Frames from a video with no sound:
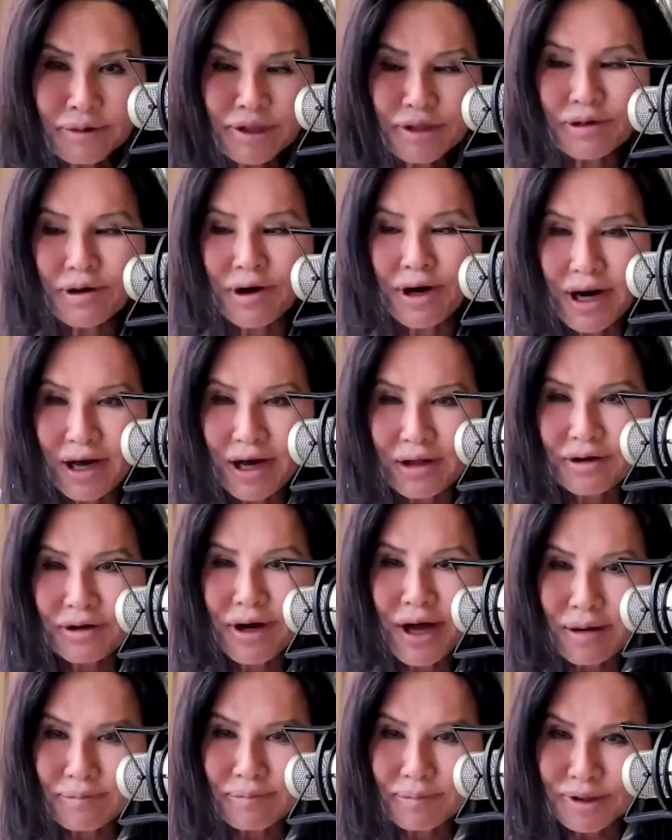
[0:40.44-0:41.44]
to another
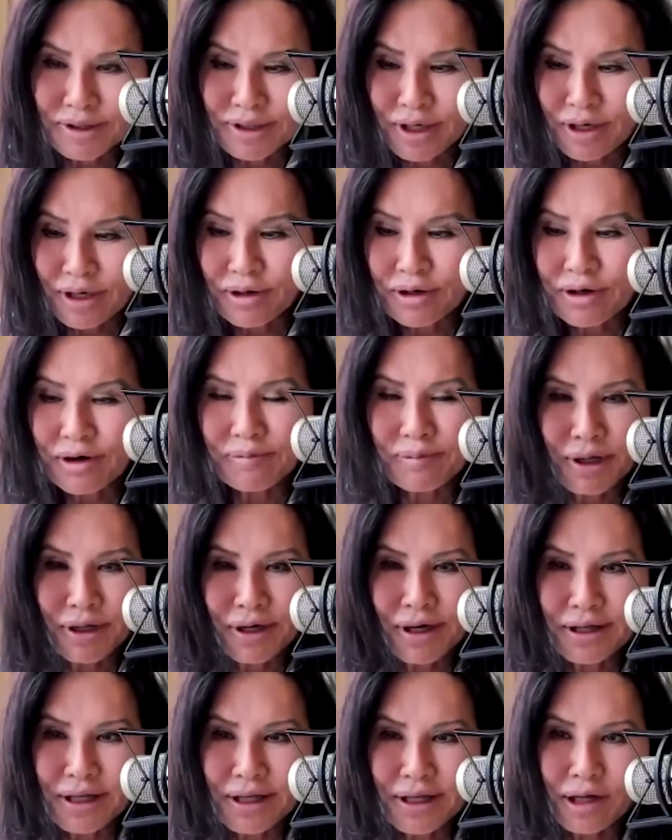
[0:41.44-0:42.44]
episode of
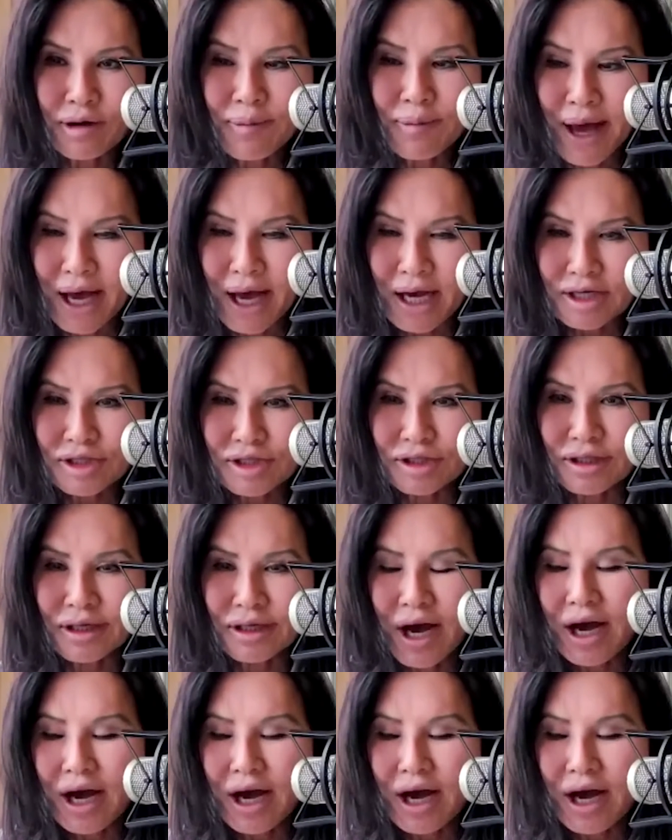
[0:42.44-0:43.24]
Million Dollar Passion.